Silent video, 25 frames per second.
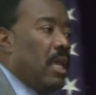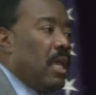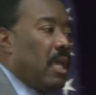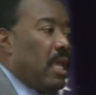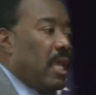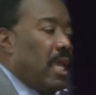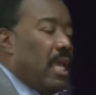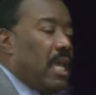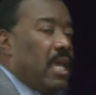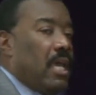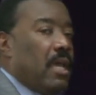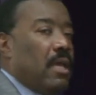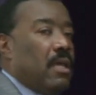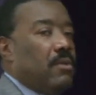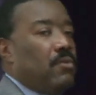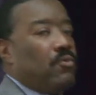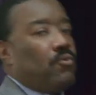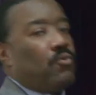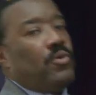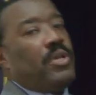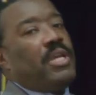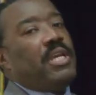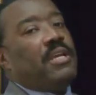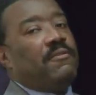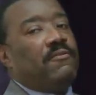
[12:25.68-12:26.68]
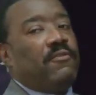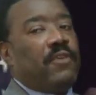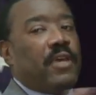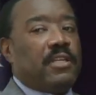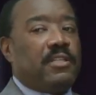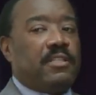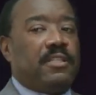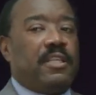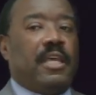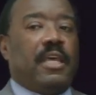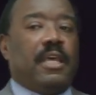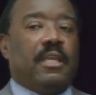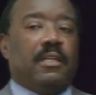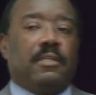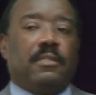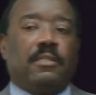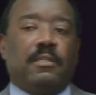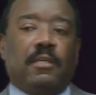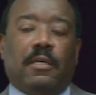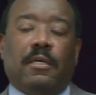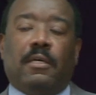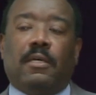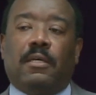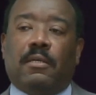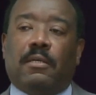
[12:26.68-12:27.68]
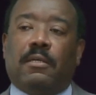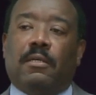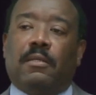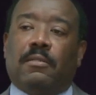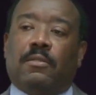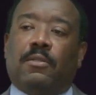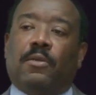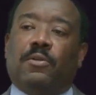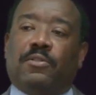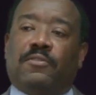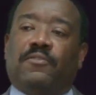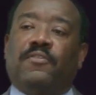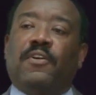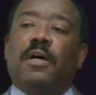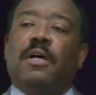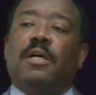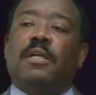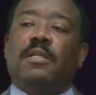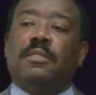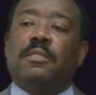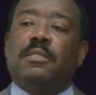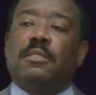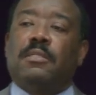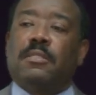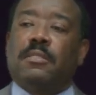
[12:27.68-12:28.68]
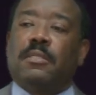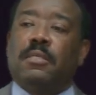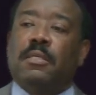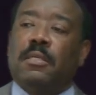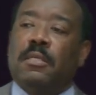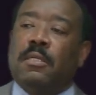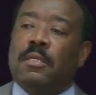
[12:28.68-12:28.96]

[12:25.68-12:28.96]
and reinvest that, uh, those funds,